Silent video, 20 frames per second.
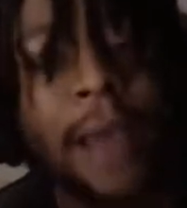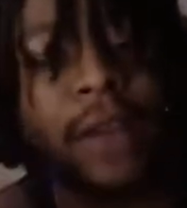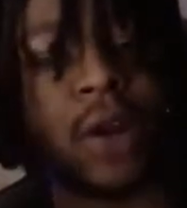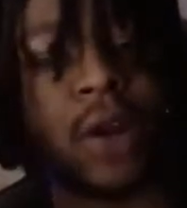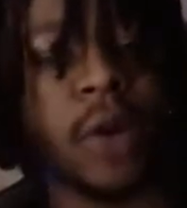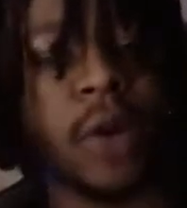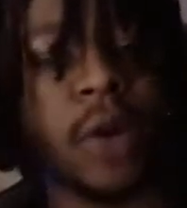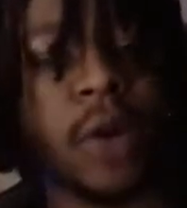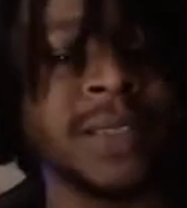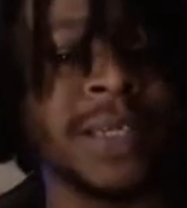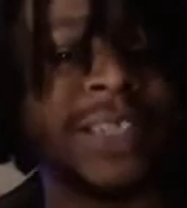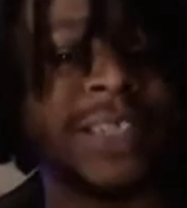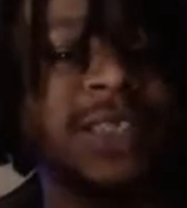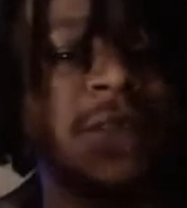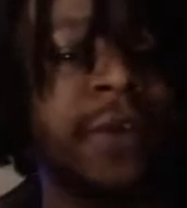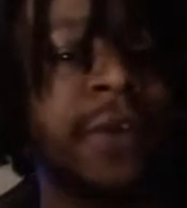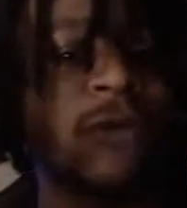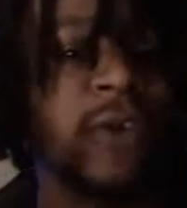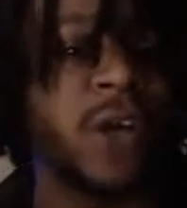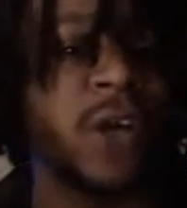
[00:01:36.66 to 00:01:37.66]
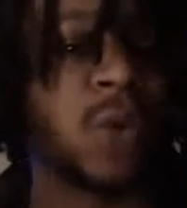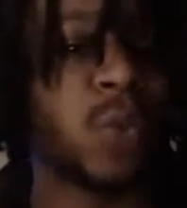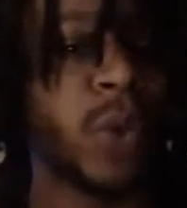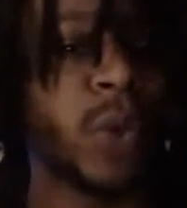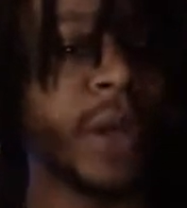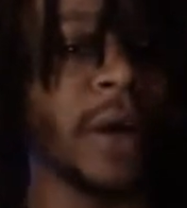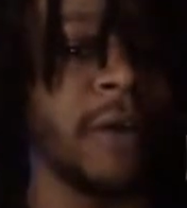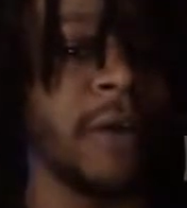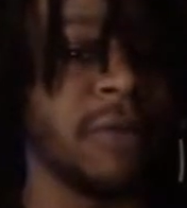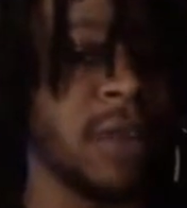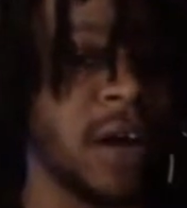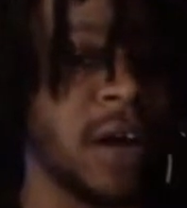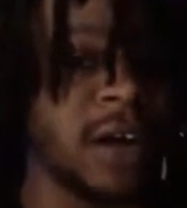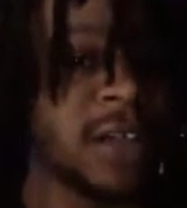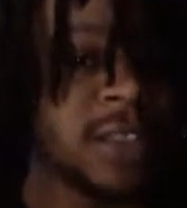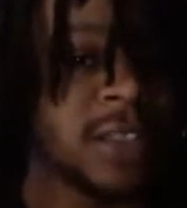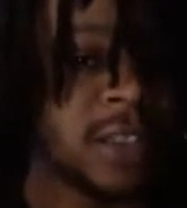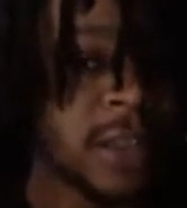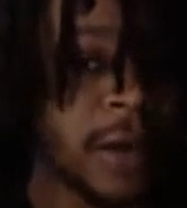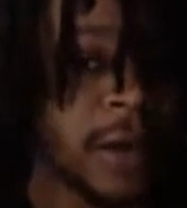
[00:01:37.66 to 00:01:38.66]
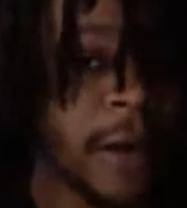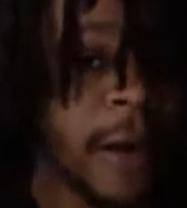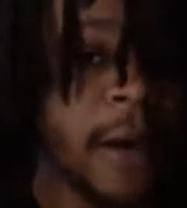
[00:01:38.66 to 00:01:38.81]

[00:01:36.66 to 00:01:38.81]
know it's the first week of launch,